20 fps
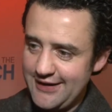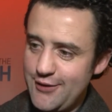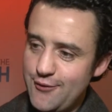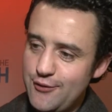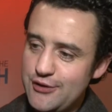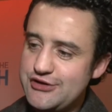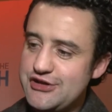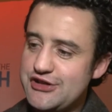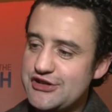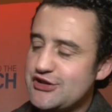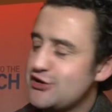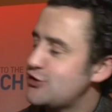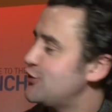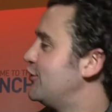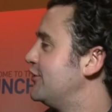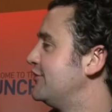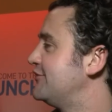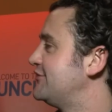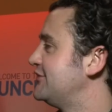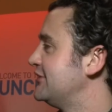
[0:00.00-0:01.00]
which is a
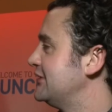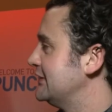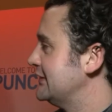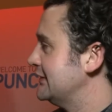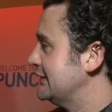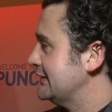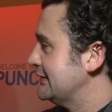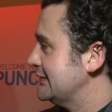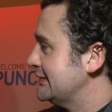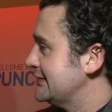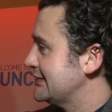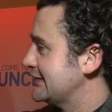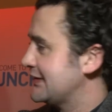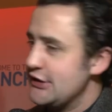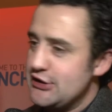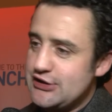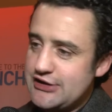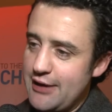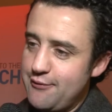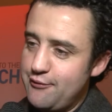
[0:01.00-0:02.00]
sort of
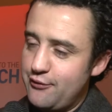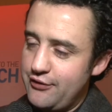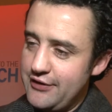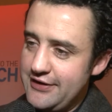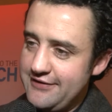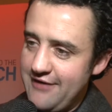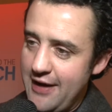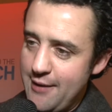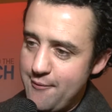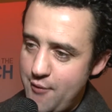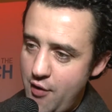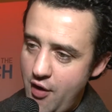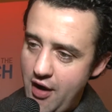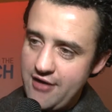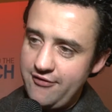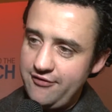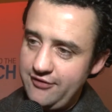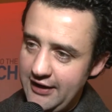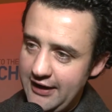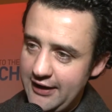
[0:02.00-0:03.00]
contemporary
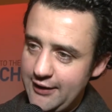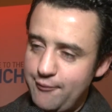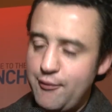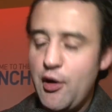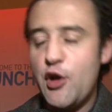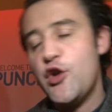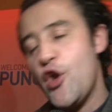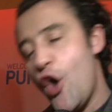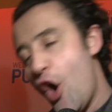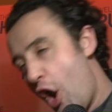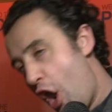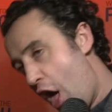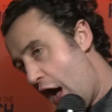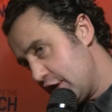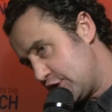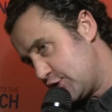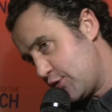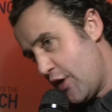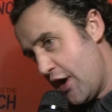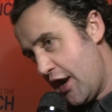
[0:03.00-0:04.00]
vampire flick, but not
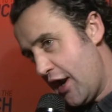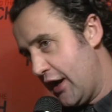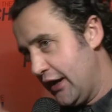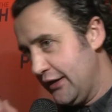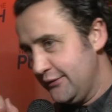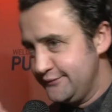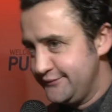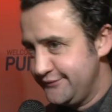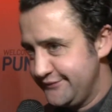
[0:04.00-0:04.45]
like Twilight.